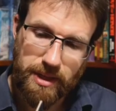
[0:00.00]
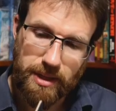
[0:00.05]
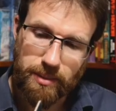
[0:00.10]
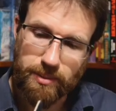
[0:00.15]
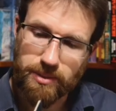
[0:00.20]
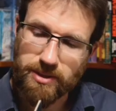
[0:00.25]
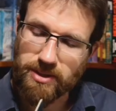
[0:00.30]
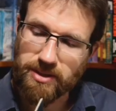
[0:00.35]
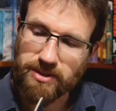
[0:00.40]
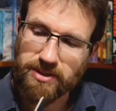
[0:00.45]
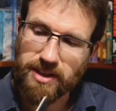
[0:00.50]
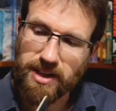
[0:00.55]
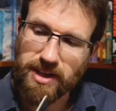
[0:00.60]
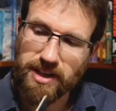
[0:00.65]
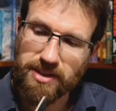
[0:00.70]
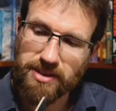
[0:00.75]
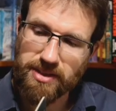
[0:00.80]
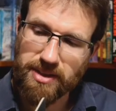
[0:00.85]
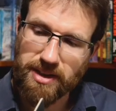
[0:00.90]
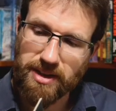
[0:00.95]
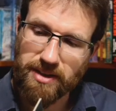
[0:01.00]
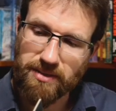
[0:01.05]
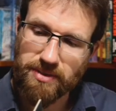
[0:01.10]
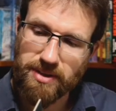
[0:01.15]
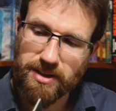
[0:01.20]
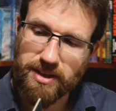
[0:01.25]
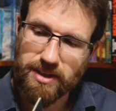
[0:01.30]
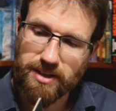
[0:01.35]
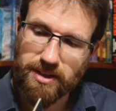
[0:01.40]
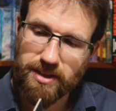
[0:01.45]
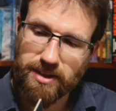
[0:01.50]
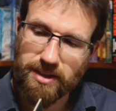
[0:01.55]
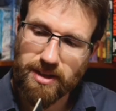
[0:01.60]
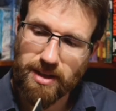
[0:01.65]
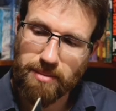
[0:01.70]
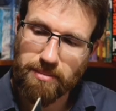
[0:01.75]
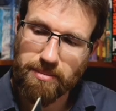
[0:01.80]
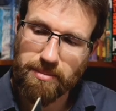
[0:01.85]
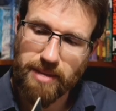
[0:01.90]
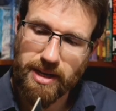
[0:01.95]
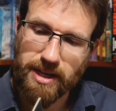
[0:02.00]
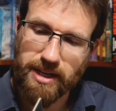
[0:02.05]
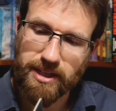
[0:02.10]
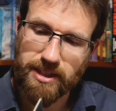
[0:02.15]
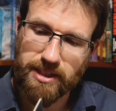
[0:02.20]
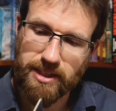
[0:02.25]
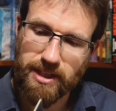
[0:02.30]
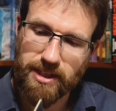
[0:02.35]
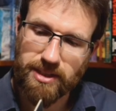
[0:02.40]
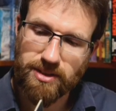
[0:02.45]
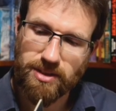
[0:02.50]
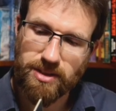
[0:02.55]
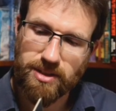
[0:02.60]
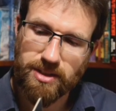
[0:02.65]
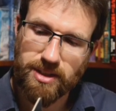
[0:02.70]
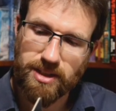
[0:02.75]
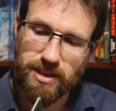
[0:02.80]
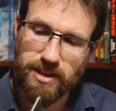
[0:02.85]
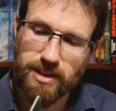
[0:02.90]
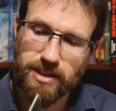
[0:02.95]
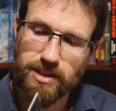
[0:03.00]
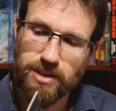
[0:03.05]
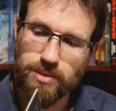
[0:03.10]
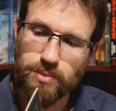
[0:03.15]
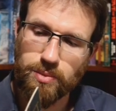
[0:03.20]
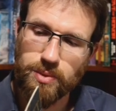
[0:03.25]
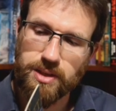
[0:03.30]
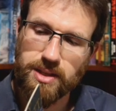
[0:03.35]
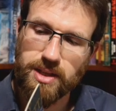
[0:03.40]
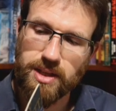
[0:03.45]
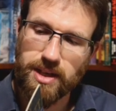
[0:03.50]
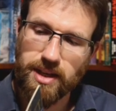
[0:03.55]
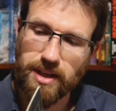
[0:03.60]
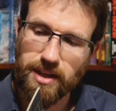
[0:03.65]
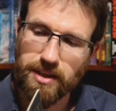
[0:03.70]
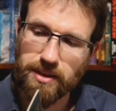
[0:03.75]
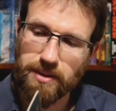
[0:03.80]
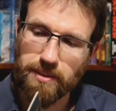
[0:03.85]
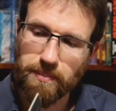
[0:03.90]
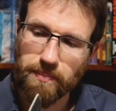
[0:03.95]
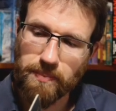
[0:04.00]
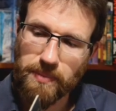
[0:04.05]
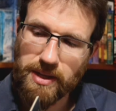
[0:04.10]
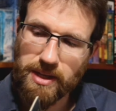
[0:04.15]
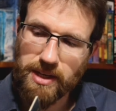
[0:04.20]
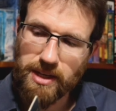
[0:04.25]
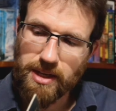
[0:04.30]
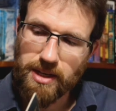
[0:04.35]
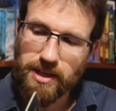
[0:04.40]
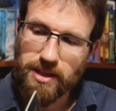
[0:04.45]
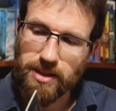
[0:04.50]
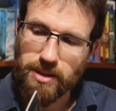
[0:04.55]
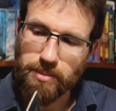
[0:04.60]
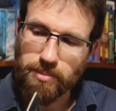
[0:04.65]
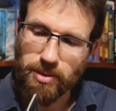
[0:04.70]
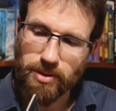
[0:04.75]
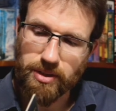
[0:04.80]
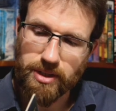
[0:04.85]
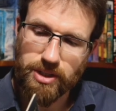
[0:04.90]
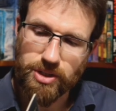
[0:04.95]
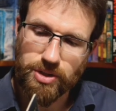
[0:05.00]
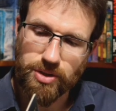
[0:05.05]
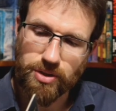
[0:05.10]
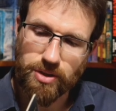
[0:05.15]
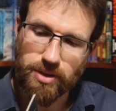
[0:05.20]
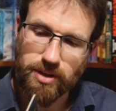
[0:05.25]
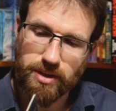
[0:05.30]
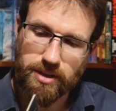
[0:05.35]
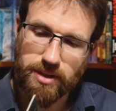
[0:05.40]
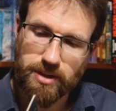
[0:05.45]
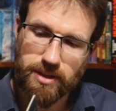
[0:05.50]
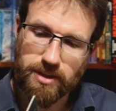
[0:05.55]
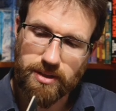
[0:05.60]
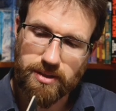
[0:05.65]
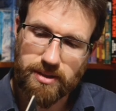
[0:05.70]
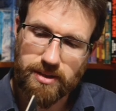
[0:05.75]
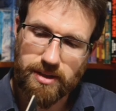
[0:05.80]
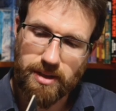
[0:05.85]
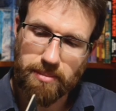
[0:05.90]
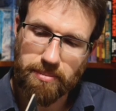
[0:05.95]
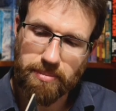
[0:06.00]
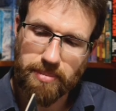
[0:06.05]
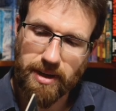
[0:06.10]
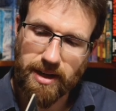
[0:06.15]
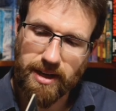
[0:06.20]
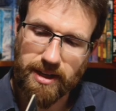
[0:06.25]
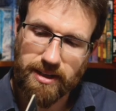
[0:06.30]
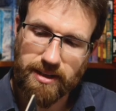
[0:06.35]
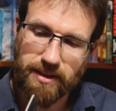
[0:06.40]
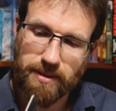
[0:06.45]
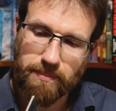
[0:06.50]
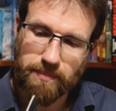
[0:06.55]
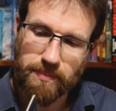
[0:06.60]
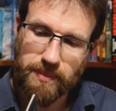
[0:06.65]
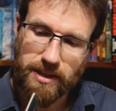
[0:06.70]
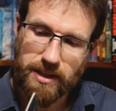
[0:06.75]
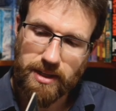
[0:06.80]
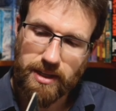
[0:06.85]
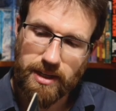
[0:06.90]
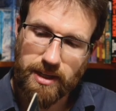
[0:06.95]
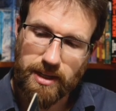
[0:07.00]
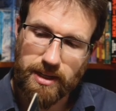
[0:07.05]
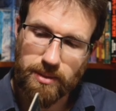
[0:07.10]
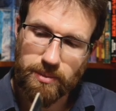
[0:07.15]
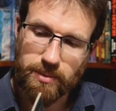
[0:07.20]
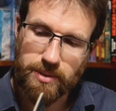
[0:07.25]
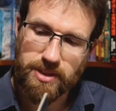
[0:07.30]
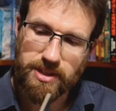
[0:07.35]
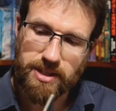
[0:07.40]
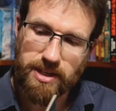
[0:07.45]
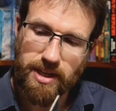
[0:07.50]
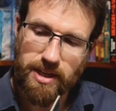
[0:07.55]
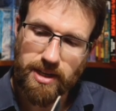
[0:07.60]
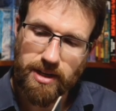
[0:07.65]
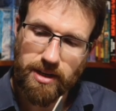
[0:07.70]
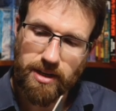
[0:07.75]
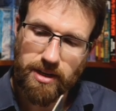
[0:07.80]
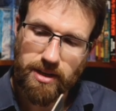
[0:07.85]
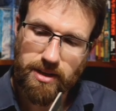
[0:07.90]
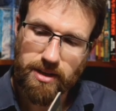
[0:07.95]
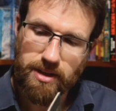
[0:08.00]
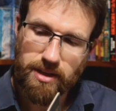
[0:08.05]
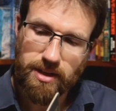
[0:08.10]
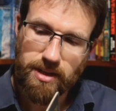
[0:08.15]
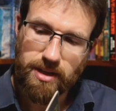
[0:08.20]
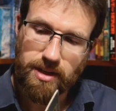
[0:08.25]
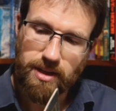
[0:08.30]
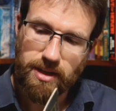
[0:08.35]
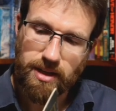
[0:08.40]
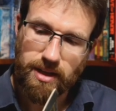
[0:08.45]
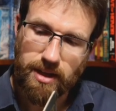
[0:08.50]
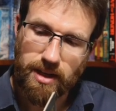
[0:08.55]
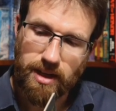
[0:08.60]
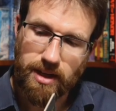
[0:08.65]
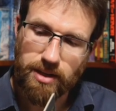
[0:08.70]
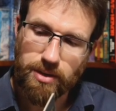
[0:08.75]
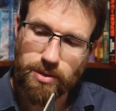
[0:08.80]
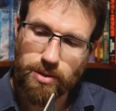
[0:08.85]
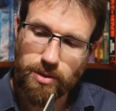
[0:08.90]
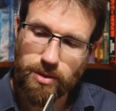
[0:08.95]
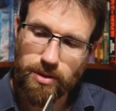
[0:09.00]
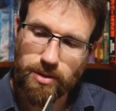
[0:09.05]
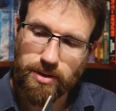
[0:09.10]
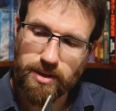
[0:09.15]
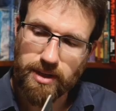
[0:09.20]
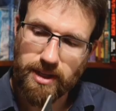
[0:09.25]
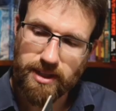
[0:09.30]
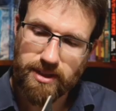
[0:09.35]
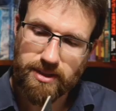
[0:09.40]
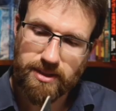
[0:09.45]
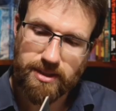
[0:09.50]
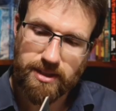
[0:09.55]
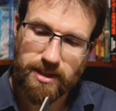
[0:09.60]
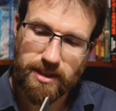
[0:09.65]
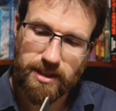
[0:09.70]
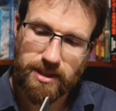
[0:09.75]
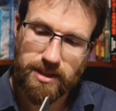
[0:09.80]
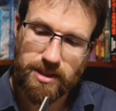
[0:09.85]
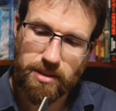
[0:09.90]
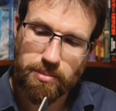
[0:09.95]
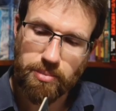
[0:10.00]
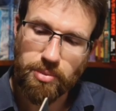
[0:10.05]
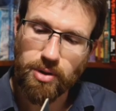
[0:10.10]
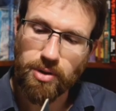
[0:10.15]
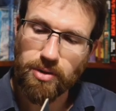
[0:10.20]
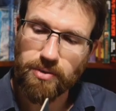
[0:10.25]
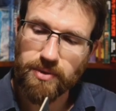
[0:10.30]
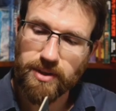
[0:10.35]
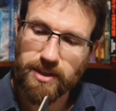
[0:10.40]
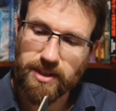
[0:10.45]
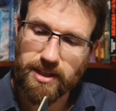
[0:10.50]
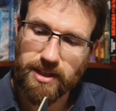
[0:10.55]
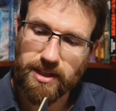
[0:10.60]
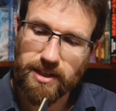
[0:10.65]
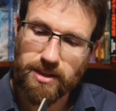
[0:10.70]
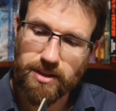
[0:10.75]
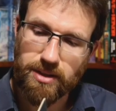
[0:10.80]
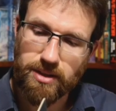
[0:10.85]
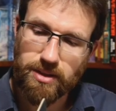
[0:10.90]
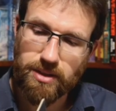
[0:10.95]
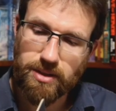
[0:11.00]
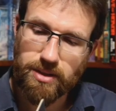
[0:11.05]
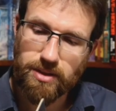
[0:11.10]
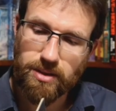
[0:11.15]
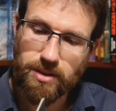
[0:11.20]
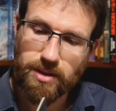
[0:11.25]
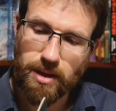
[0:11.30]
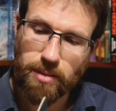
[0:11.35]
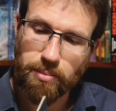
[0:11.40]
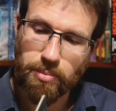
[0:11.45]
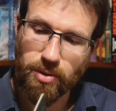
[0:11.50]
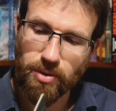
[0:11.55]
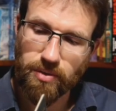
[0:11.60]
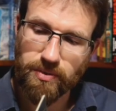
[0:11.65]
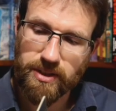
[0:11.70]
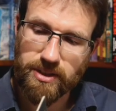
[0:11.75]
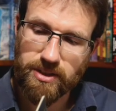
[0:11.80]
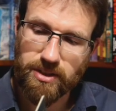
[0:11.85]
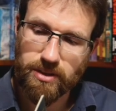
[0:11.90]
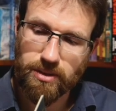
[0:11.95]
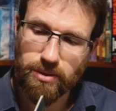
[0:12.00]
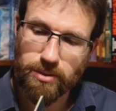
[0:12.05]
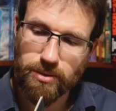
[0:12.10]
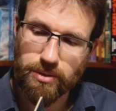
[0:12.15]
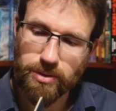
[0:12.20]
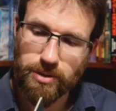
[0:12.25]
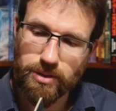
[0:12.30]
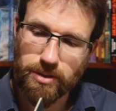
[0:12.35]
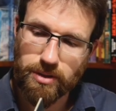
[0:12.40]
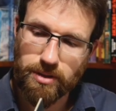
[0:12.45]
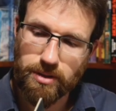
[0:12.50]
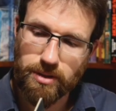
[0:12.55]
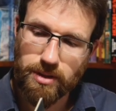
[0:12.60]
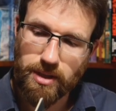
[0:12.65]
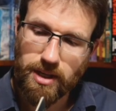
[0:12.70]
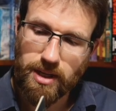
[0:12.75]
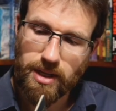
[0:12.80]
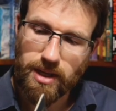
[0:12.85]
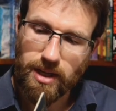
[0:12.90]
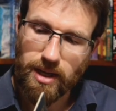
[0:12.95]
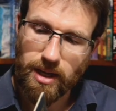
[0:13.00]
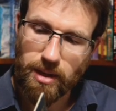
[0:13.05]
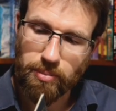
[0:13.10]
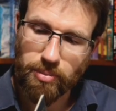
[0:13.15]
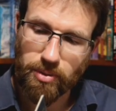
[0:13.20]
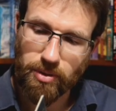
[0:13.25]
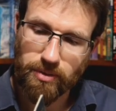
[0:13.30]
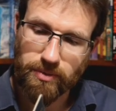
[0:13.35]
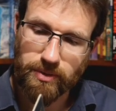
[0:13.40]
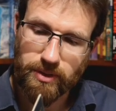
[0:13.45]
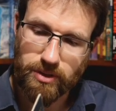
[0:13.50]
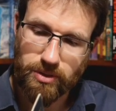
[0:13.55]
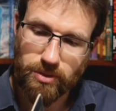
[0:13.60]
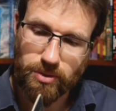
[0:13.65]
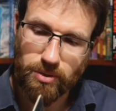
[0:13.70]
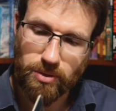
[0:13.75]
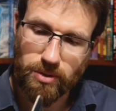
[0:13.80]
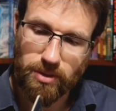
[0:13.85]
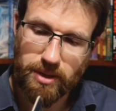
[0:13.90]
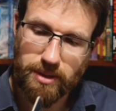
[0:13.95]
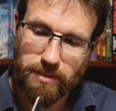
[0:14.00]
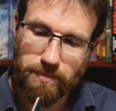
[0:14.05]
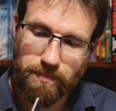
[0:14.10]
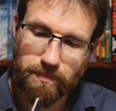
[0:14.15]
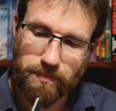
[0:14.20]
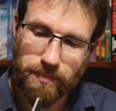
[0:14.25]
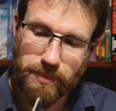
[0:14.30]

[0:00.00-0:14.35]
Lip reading: it was the sound the heavy club made as it connected with the head. The body jerked and slumped back, and it was done. Unheard, unseen, the perfect end, a perfect solution, a perfect story.